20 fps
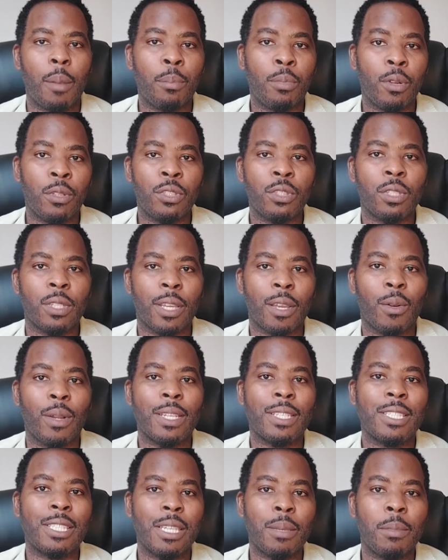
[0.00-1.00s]
Alprostadil
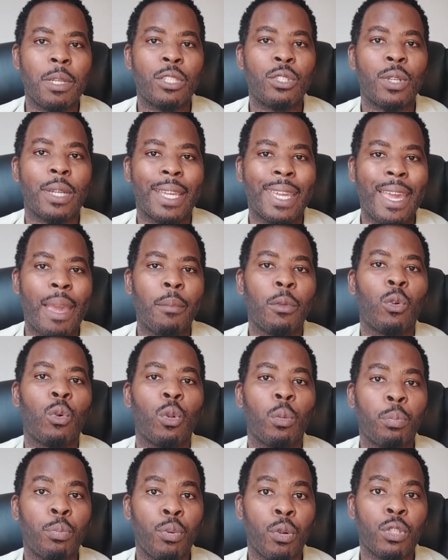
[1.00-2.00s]
is similar to the
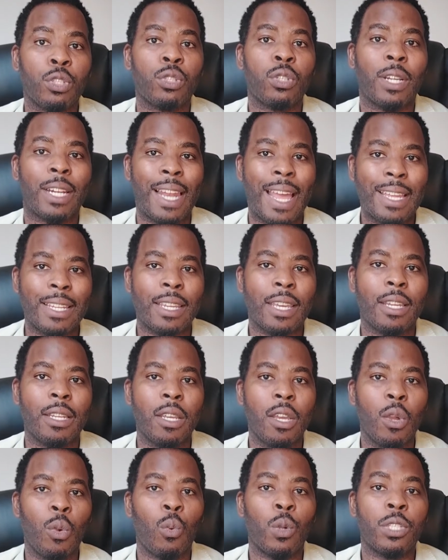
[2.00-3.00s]
chemical
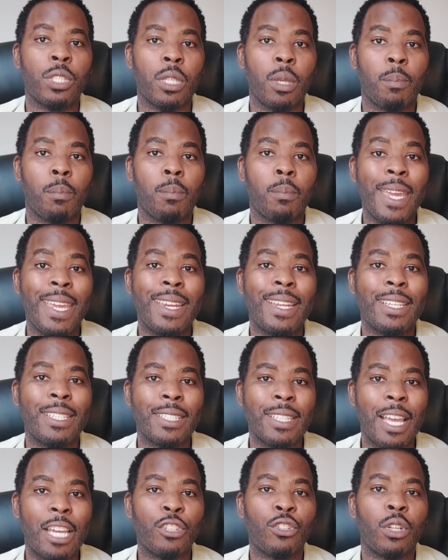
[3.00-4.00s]
prostaglandin, which the
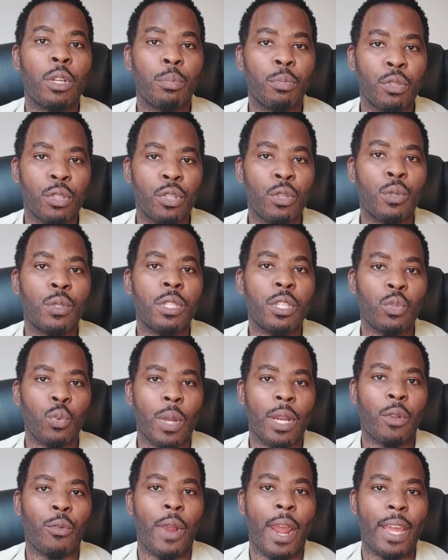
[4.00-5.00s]
penis naturally produces
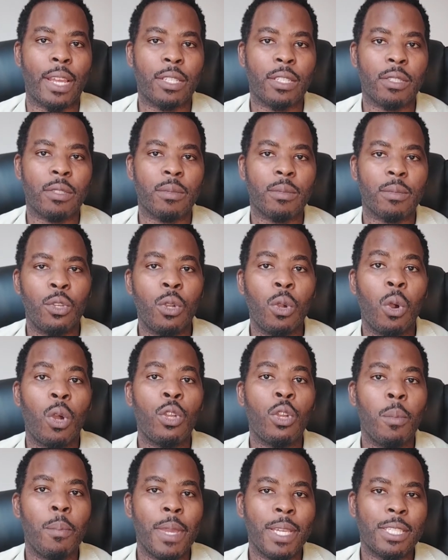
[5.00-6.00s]
when erect. You or
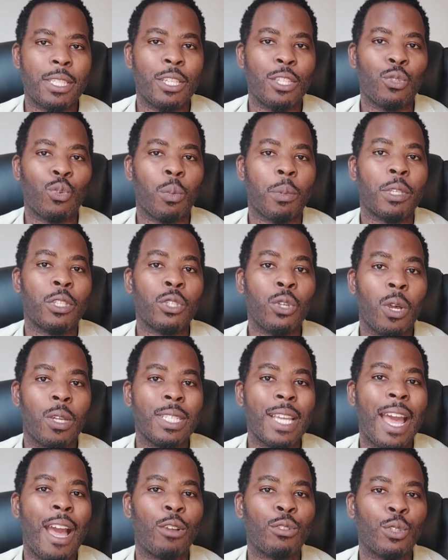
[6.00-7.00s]
your missus will be taught
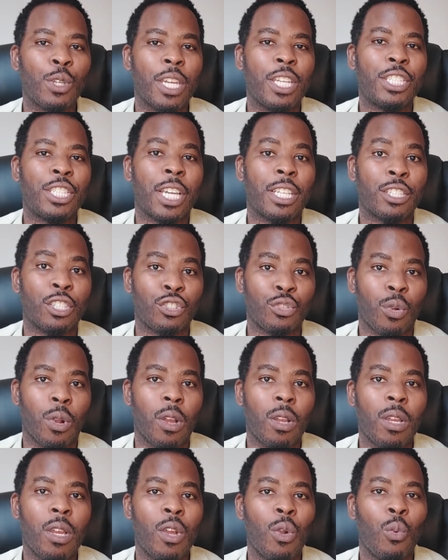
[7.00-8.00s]
how to inject the
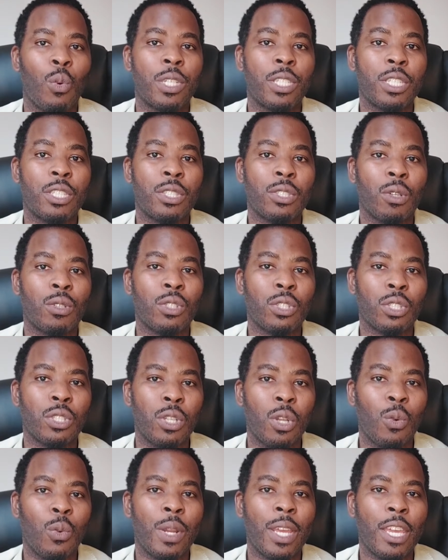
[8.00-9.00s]
drug, which is done
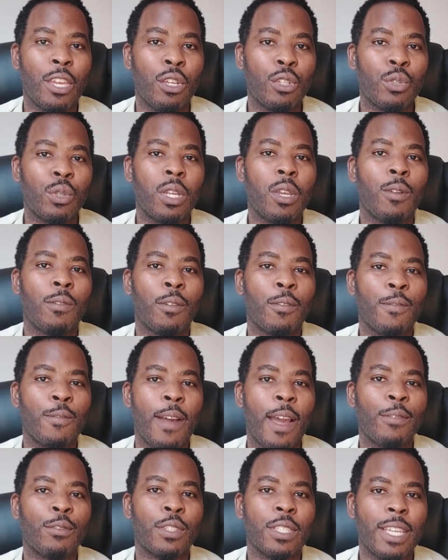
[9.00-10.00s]
slowly, usually over
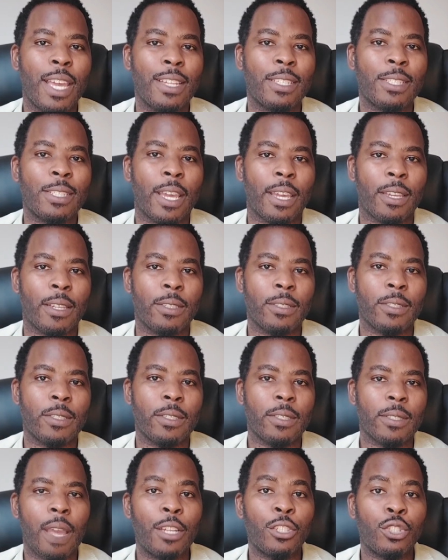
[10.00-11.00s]
5 to 10
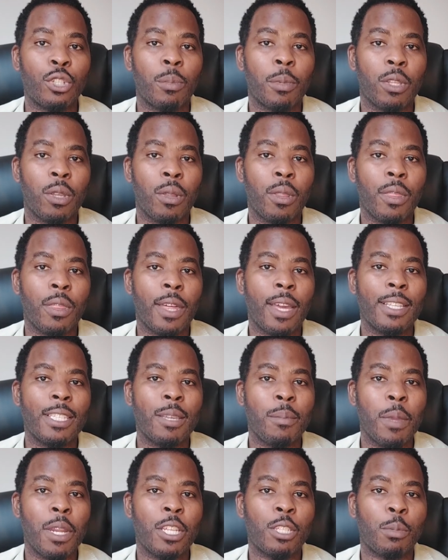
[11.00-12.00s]
seconds, and should be done
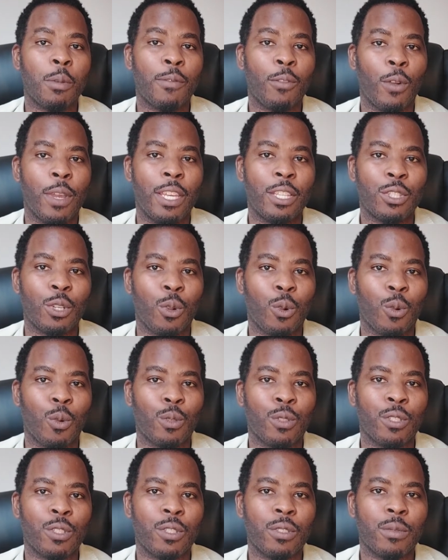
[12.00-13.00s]
30 minutes before
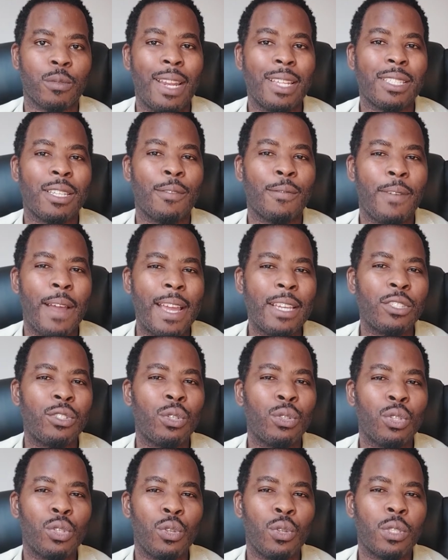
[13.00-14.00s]
intercourse. It is advised
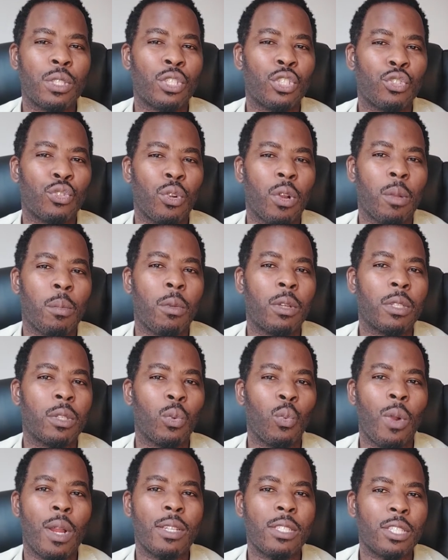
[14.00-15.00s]
not to use this drug more
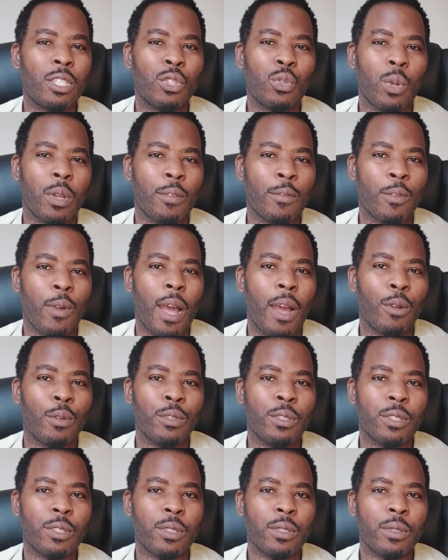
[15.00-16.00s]
than once in 24
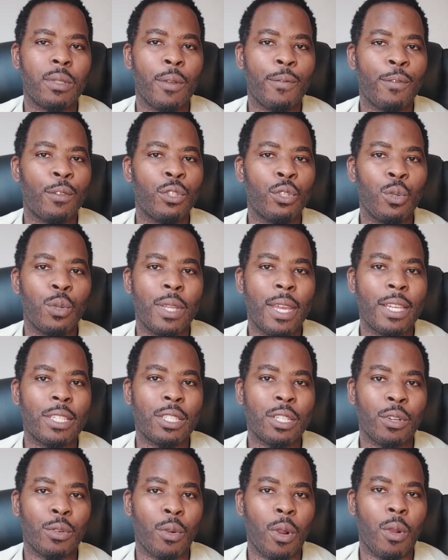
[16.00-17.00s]
hours, not for 2 days
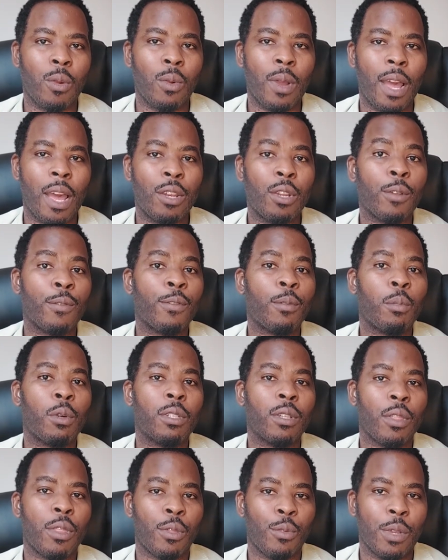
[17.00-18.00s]
in a row, and not for more
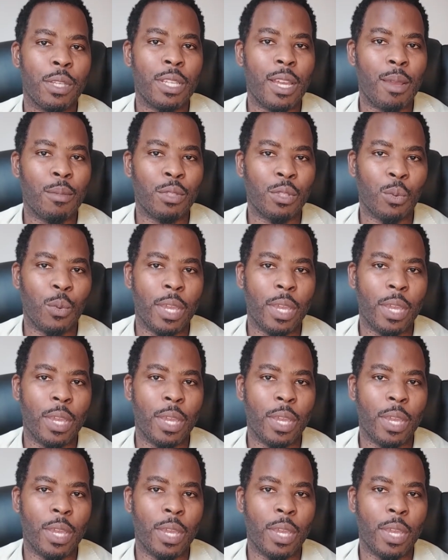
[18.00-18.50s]
than 3 times a